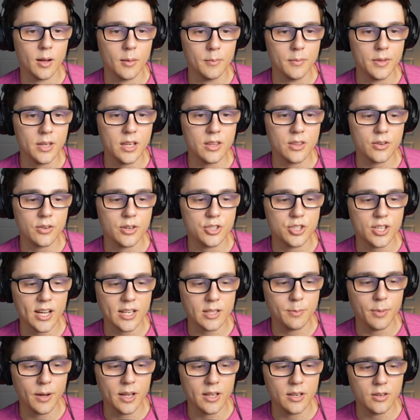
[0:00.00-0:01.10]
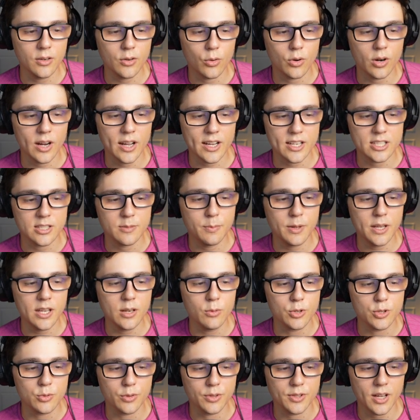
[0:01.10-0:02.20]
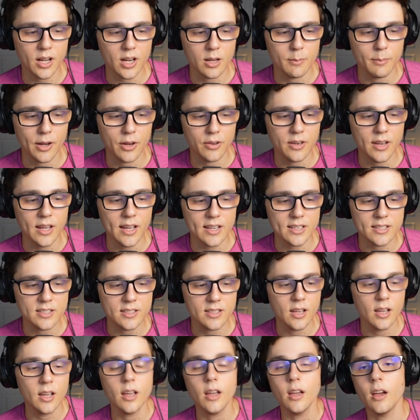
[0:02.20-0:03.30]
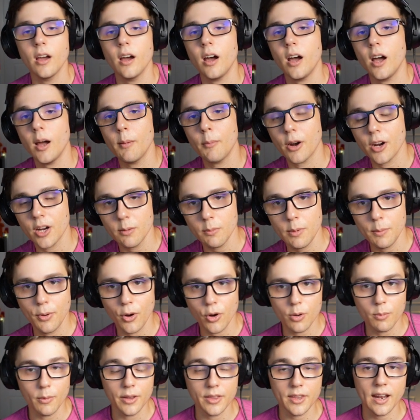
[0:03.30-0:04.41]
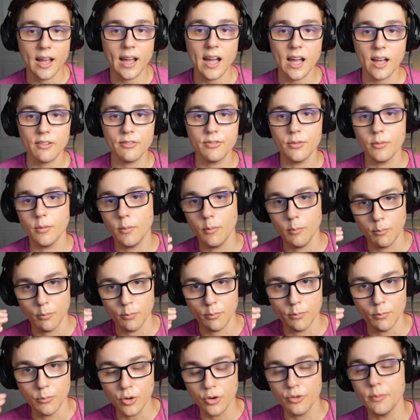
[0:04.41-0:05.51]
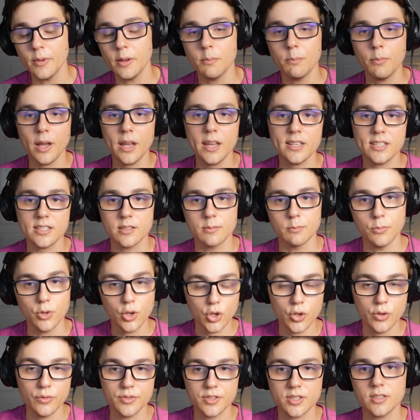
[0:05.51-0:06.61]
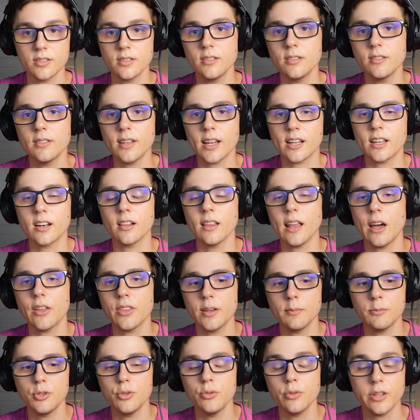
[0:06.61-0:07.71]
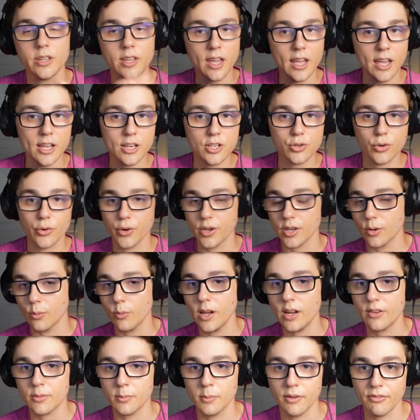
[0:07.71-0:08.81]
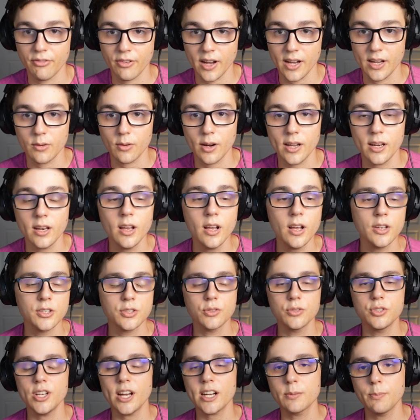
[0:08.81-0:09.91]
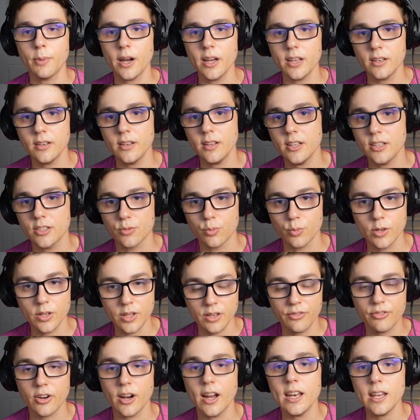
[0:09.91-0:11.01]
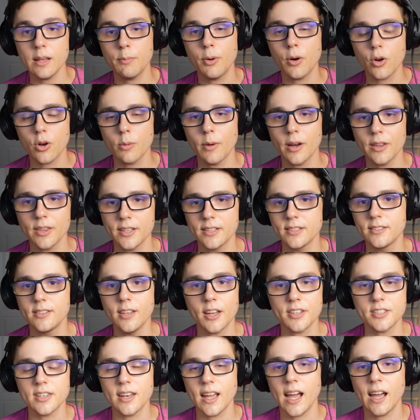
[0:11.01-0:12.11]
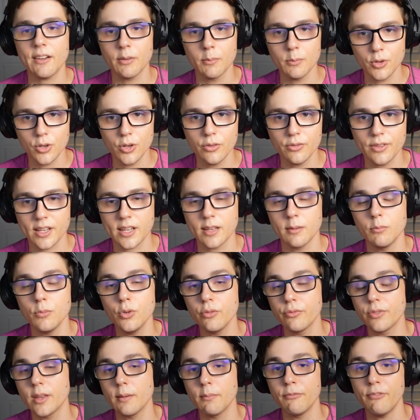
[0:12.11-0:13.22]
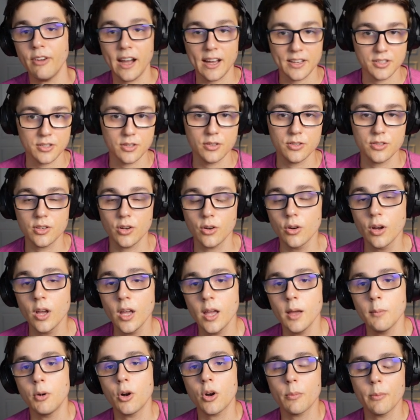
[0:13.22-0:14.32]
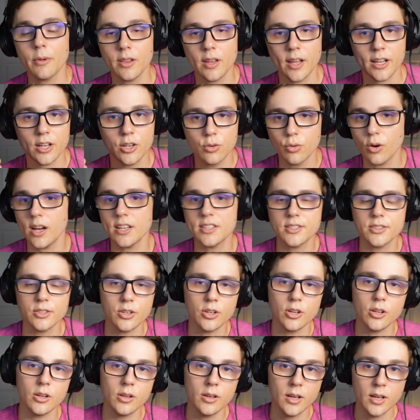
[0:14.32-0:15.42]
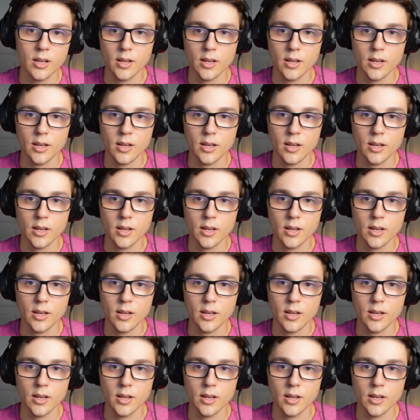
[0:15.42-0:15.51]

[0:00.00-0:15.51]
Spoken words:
either eject button or X speed, which we'll talk about next, are going to be Pokemon that have movement-based moves that can allow them to engage or get away from a fight, right? So eject button is really for any Pokemon that doesn't have a move that can move them faster. So Pokemon like Crustle